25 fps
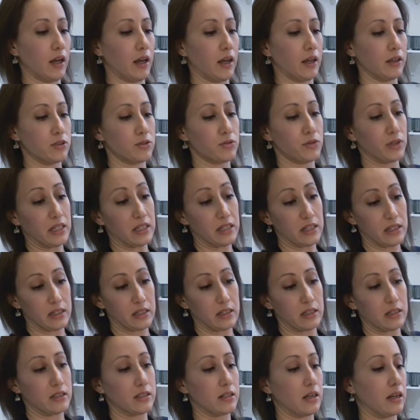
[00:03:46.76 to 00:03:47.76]
treat it in
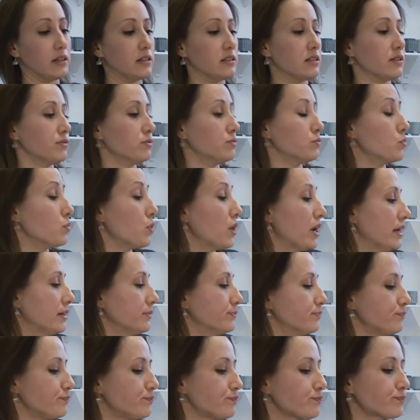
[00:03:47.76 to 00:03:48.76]
a slightly different way.
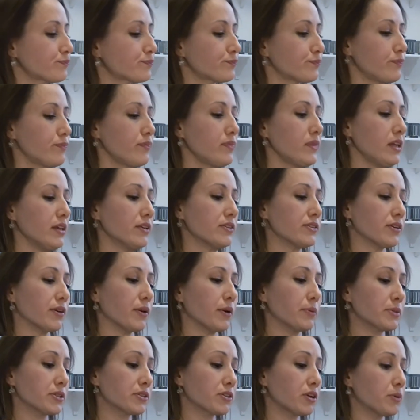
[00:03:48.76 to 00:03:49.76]
So I'm
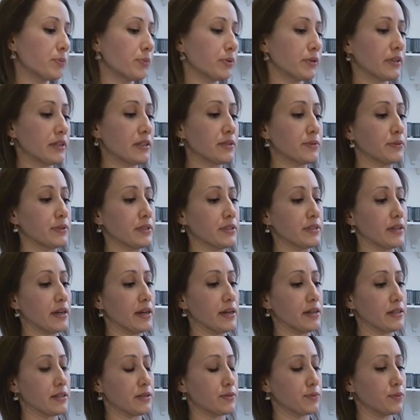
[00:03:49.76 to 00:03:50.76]
just going to put this one
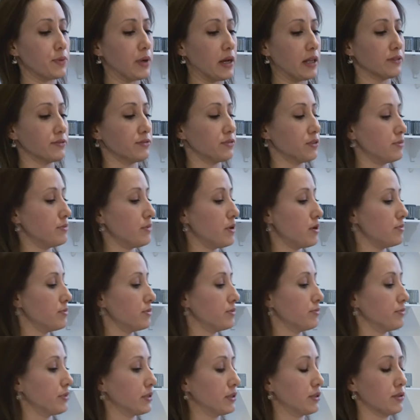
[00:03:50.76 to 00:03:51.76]
aside as well for a
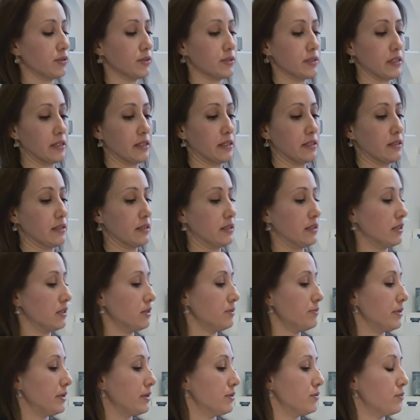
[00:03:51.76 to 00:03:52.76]
moment because it's a little
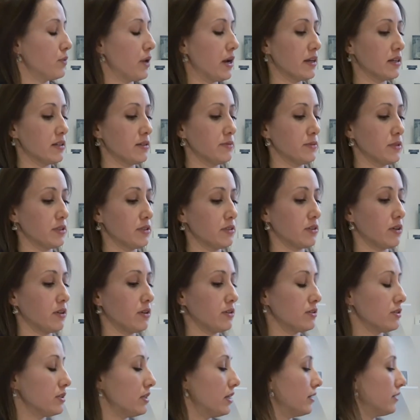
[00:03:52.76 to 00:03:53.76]
bit wet. I'm just going
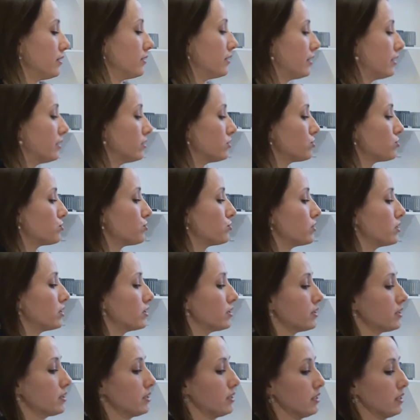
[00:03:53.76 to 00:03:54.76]
to let that
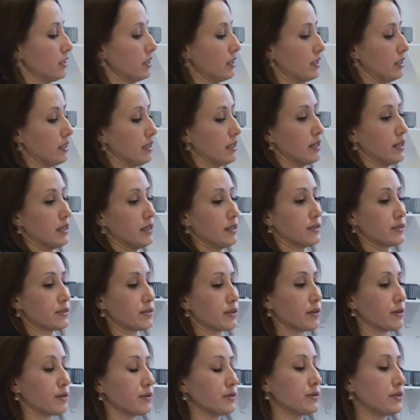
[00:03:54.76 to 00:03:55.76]
dry.
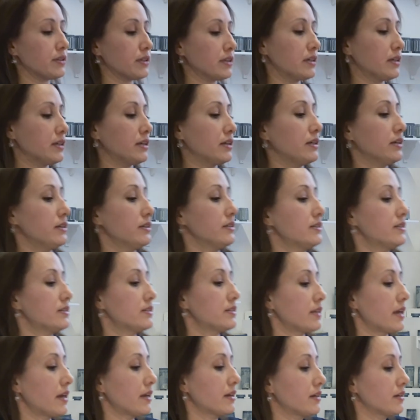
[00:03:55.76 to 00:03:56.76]
So the
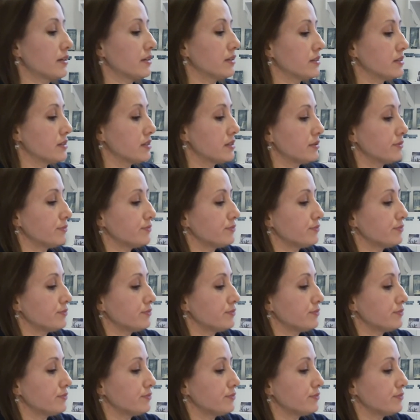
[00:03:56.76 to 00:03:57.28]
second